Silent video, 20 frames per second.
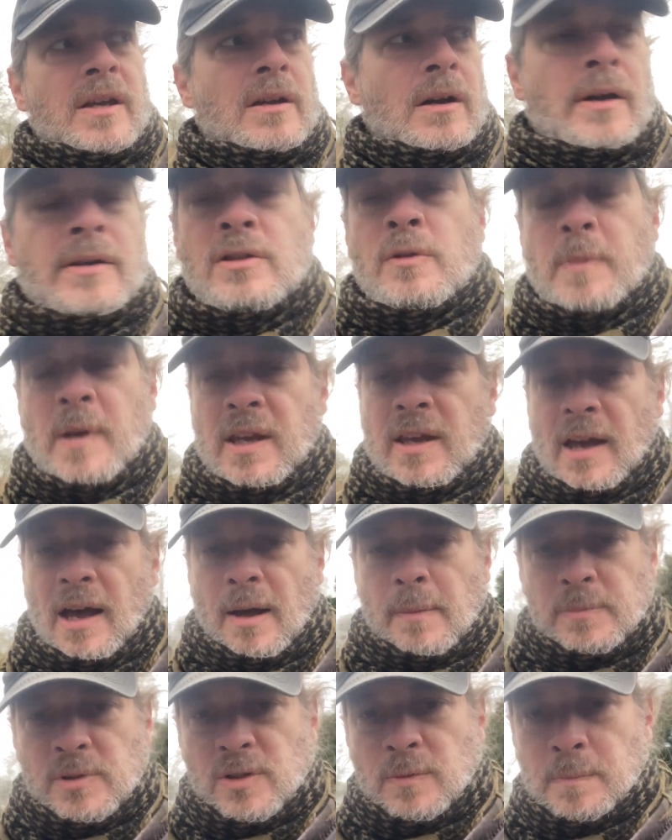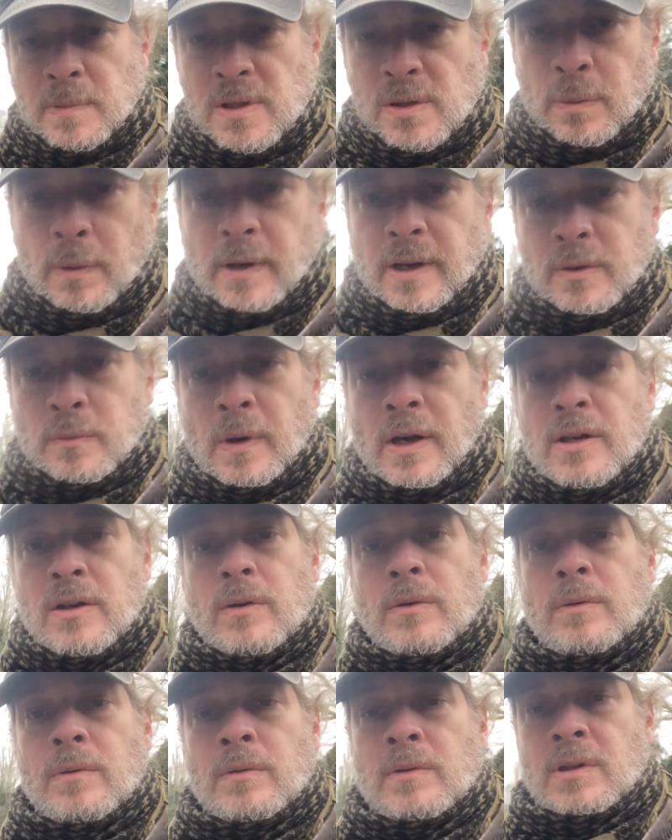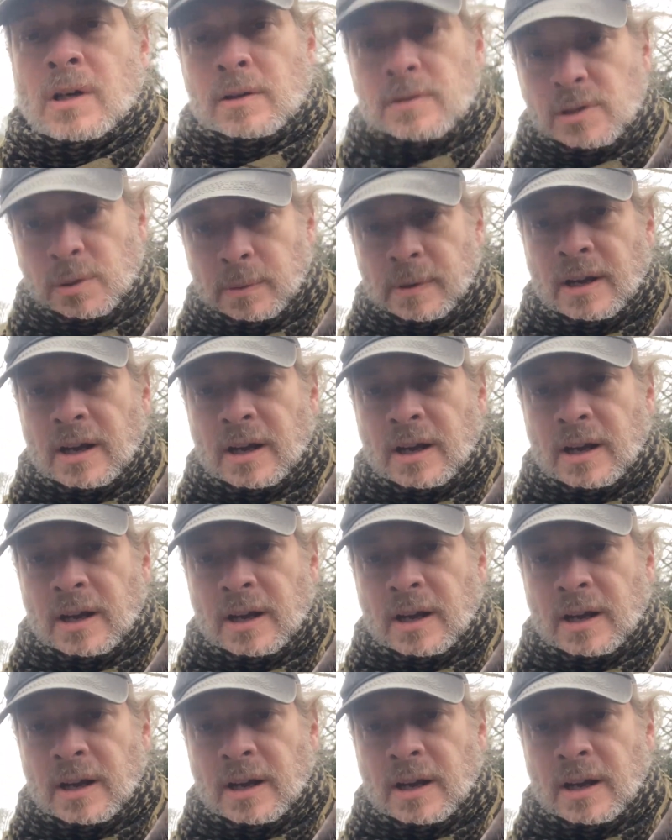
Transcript: going to be gaps between when you go to an